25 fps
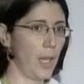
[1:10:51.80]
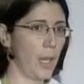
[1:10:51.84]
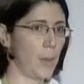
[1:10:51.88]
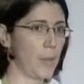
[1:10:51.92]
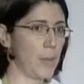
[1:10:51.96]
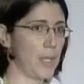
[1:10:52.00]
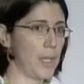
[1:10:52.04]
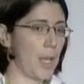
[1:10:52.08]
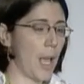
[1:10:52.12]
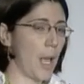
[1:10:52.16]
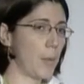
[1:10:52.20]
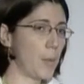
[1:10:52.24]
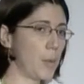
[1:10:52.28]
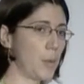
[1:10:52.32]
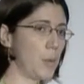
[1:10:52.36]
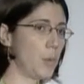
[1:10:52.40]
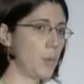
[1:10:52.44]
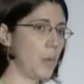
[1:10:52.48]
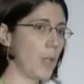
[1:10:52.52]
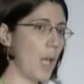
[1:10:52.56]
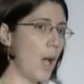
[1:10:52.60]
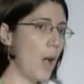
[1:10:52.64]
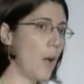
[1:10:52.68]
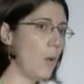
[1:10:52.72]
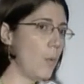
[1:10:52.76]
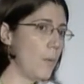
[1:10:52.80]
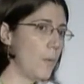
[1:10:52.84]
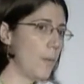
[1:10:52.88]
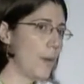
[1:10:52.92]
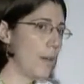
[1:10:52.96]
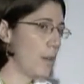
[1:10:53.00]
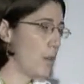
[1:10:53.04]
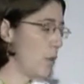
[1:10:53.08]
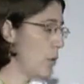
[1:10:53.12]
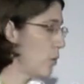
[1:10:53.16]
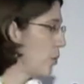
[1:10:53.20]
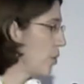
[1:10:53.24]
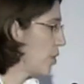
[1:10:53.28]
I mean, up to now, we were
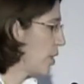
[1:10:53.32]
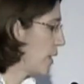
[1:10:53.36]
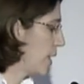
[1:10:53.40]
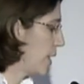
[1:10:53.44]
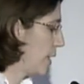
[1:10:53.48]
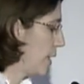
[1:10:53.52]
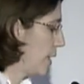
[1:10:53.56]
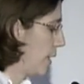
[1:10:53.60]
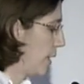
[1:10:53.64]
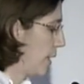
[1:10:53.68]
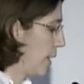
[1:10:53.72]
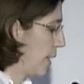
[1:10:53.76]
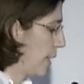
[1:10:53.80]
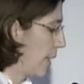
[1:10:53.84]
using